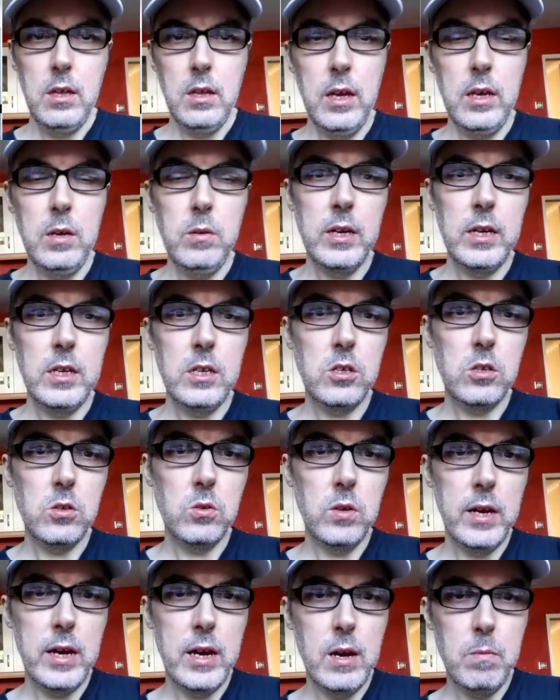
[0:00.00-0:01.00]
Anyway,
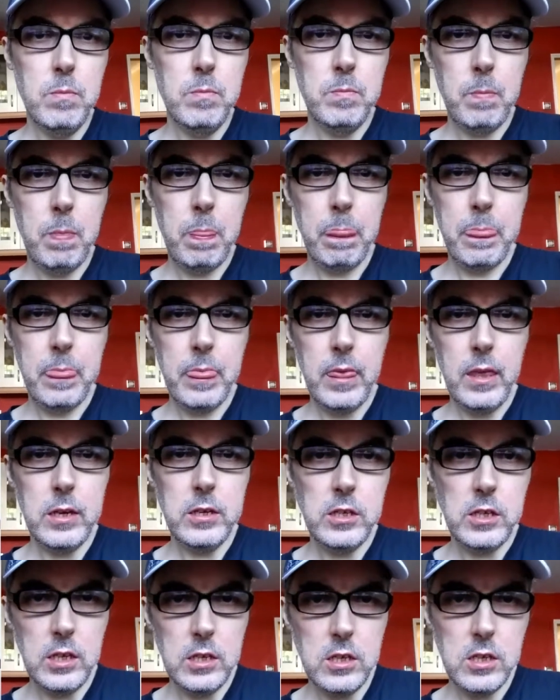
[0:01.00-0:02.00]
so as
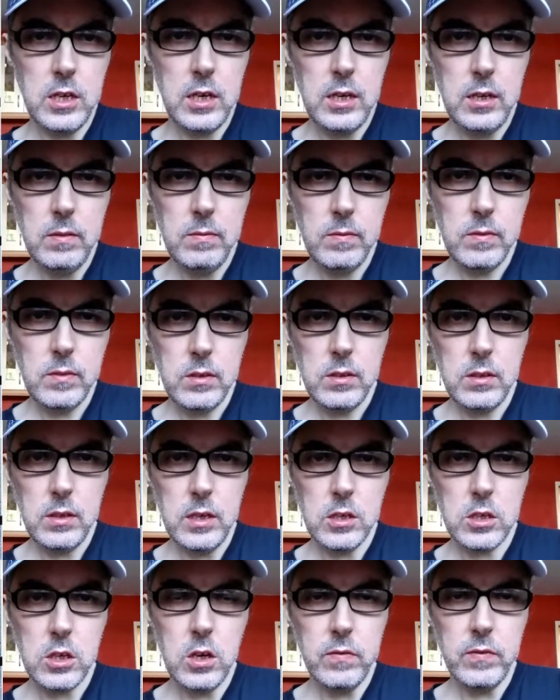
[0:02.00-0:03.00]
you can see,
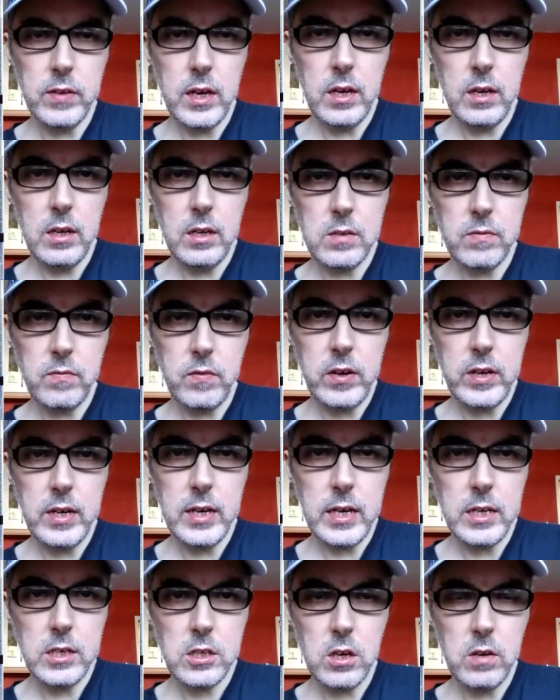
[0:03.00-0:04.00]
this cover is a very
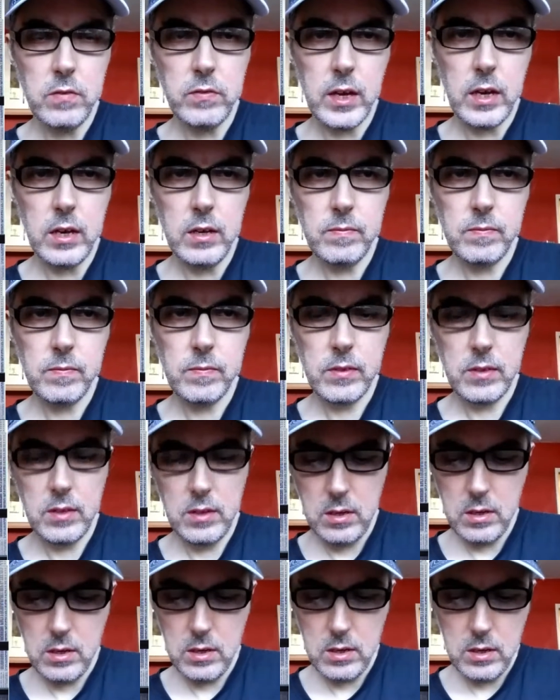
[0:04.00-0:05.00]
nice cover,
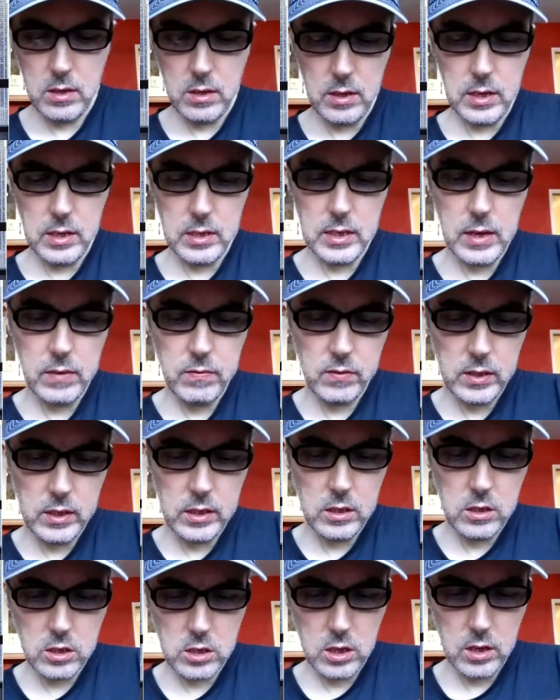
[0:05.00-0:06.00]
and it definitely
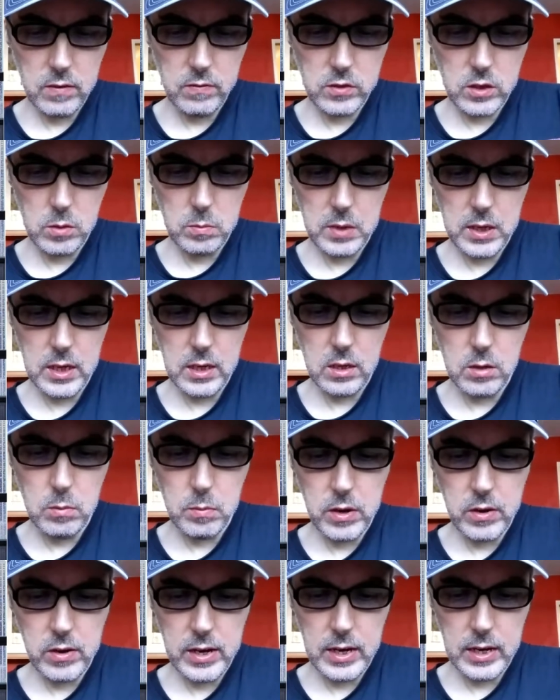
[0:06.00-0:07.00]
deserves to be at
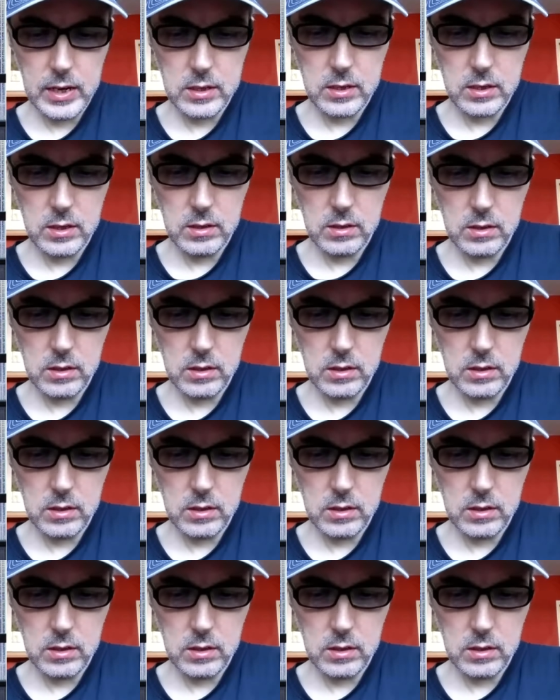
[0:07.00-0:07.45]
number 8.